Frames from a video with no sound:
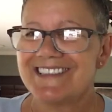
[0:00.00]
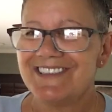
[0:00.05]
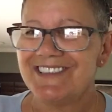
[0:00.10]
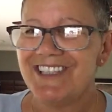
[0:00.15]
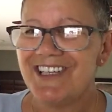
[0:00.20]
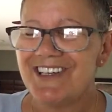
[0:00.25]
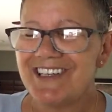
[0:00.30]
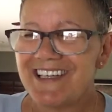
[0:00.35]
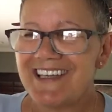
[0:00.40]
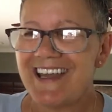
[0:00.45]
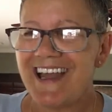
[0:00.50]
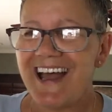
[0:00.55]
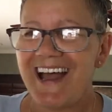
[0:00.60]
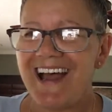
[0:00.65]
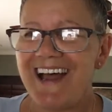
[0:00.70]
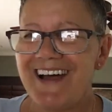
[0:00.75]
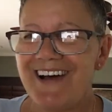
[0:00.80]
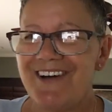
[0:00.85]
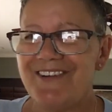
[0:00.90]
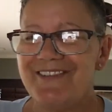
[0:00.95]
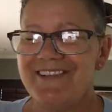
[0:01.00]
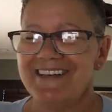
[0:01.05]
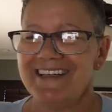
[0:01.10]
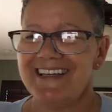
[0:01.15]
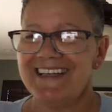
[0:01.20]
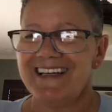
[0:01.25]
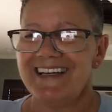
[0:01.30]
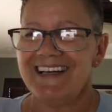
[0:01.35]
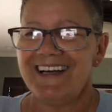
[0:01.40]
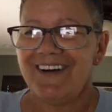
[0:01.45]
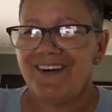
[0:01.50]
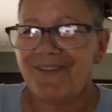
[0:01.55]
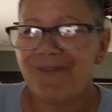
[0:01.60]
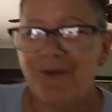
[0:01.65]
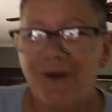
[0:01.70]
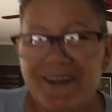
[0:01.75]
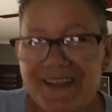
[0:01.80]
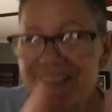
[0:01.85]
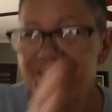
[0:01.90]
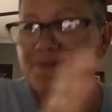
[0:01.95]
look how,
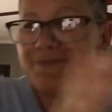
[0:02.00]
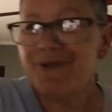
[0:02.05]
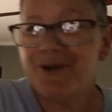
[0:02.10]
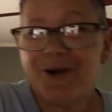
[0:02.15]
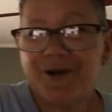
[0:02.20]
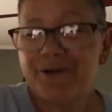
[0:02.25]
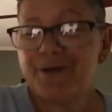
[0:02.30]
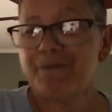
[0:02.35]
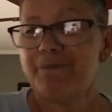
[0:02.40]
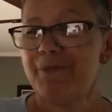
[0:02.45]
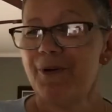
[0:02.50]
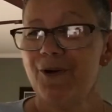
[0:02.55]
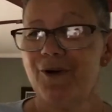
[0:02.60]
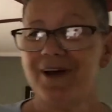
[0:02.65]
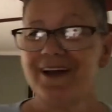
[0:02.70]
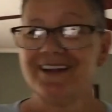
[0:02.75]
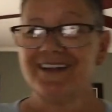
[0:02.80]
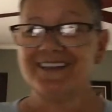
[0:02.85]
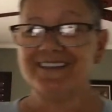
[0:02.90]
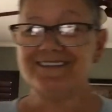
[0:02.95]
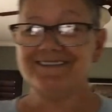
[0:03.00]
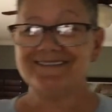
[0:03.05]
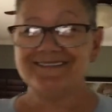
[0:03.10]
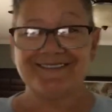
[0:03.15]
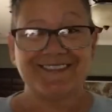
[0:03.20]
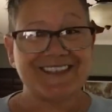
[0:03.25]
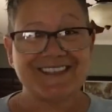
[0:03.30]
what's more important?